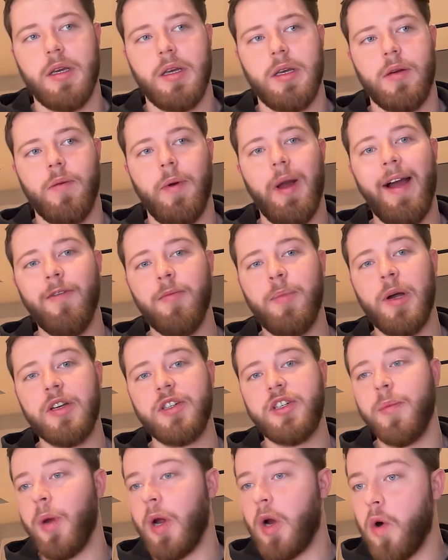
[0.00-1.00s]
We have a
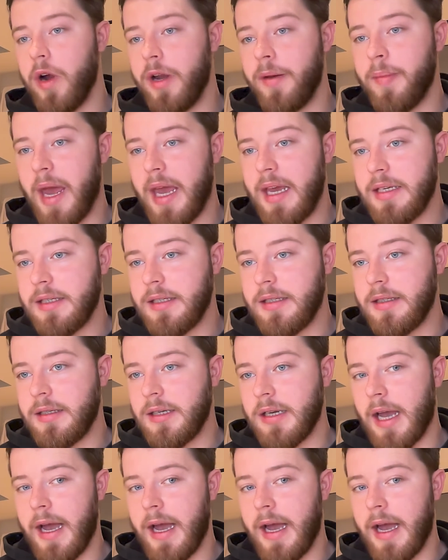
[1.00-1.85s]
partnership with Coinbase